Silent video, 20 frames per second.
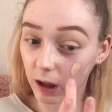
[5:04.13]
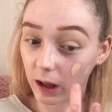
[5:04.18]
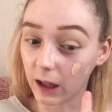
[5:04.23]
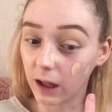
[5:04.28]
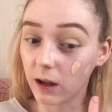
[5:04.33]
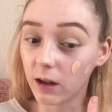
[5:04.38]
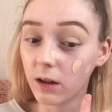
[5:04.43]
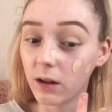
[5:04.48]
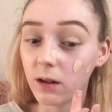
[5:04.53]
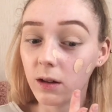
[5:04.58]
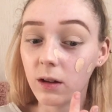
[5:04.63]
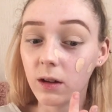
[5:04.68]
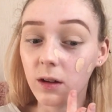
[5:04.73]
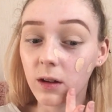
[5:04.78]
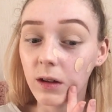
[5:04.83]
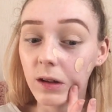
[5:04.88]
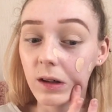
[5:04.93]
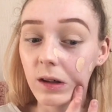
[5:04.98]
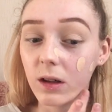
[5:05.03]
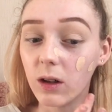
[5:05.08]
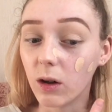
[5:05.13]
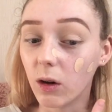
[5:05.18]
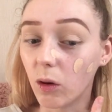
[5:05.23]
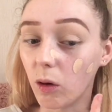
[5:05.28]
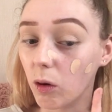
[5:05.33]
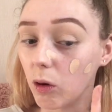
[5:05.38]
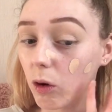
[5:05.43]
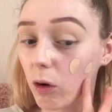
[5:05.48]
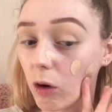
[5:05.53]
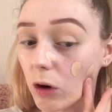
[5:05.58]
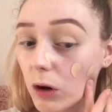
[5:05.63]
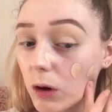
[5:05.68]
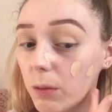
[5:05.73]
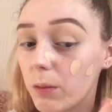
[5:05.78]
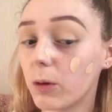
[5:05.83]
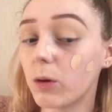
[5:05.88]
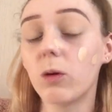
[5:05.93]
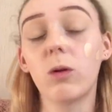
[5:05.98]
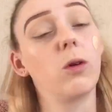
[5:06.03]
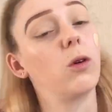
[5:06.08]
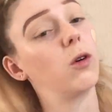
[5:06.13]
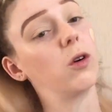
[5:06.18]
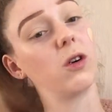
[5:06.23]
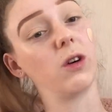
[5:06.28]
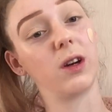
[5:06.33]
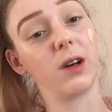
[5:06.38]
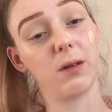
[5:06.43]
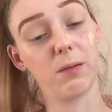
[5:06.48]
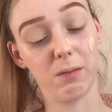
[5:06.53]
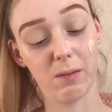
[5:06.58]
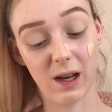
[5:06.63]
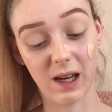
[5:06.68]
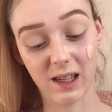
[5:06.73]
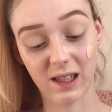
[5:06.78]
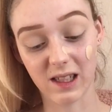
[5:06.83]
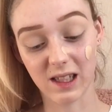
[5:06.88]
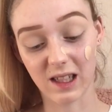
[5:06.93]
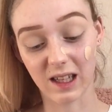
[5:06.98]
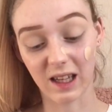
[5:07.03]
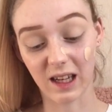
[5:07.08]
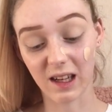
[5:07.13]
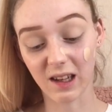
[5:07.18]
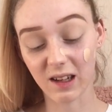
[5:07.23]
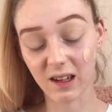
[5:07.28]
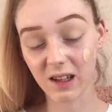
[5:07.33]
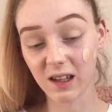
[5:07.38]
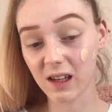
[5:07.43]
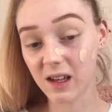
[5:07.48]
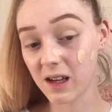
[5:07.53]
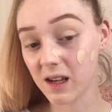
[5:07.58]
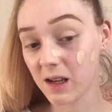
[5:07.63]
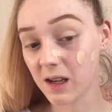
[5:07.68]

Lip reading: really horrible on my skin.